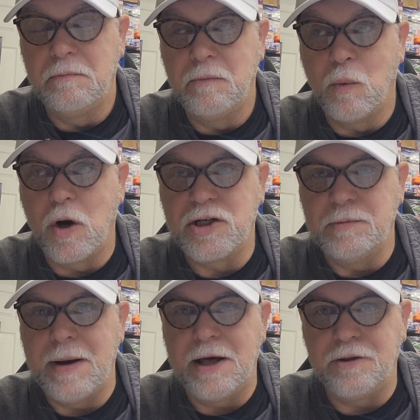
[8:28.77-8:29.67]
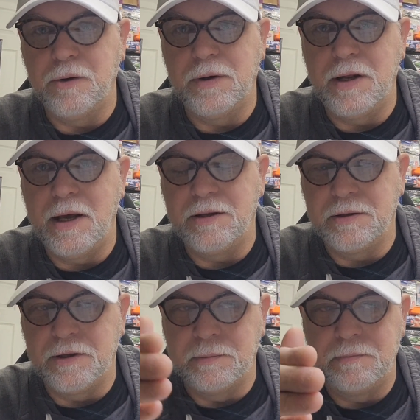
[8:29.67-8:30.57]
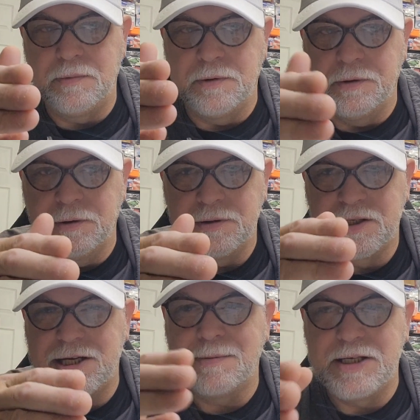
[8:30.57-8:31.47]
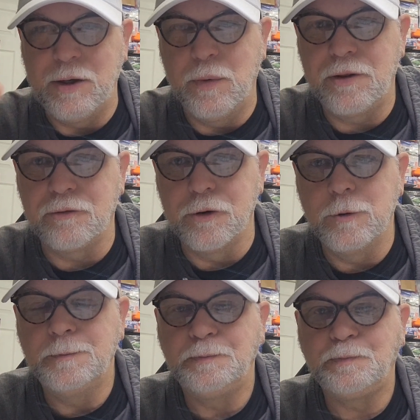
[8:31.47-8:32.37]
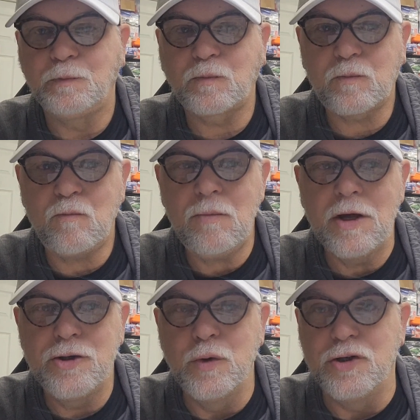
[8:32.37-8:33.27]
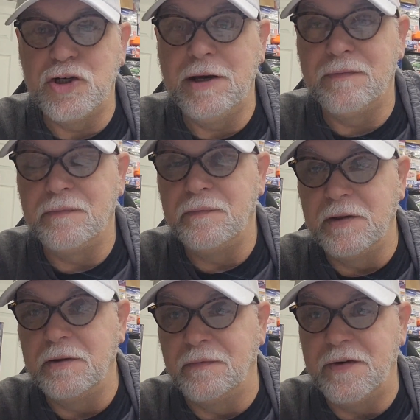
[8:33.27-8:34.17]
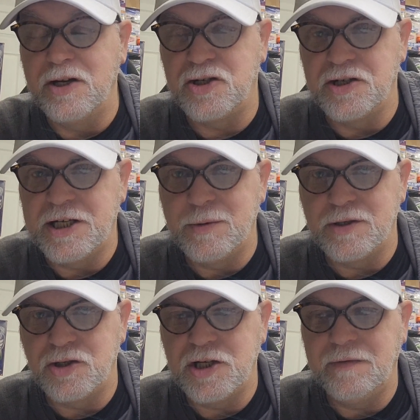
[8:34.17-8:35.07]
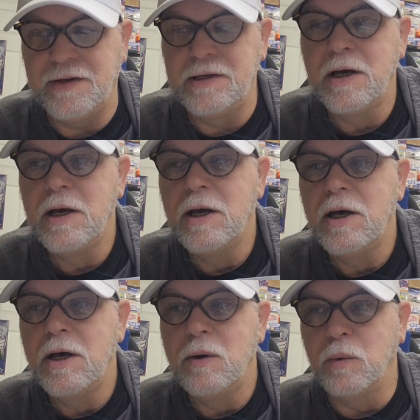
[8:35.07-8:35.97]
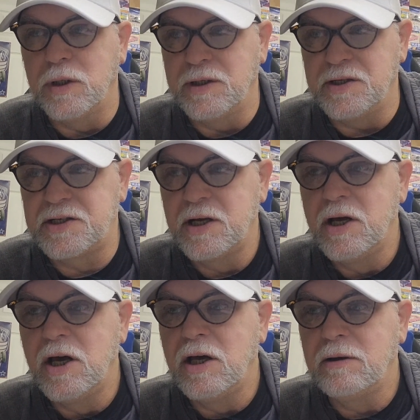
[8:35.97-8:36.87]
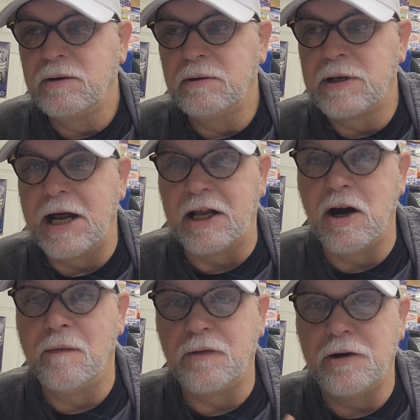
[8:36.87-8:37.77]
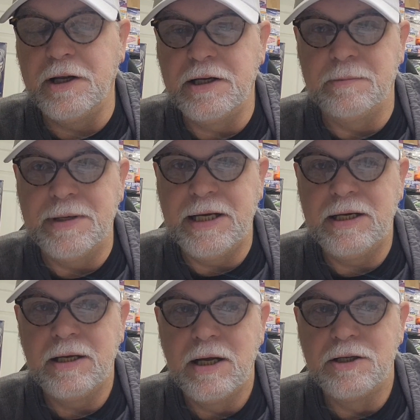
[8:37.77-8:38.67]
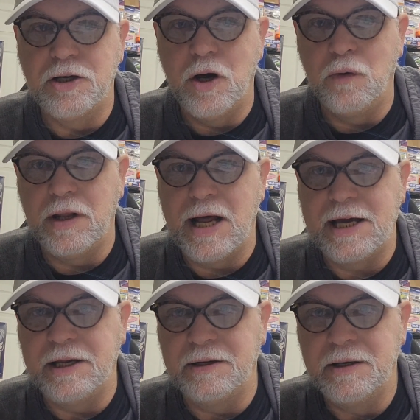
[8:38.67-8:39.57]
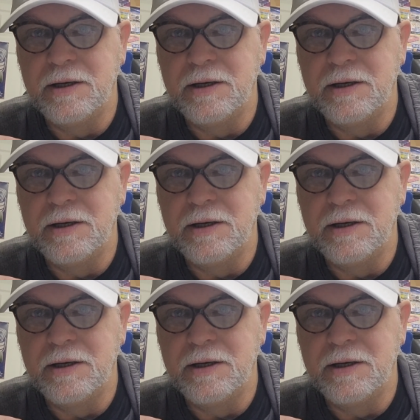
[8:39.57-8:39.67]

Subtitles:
watching Matthew and the steps he went through to achieve the finishes he was achieving was kind of comforting to me, to know that I can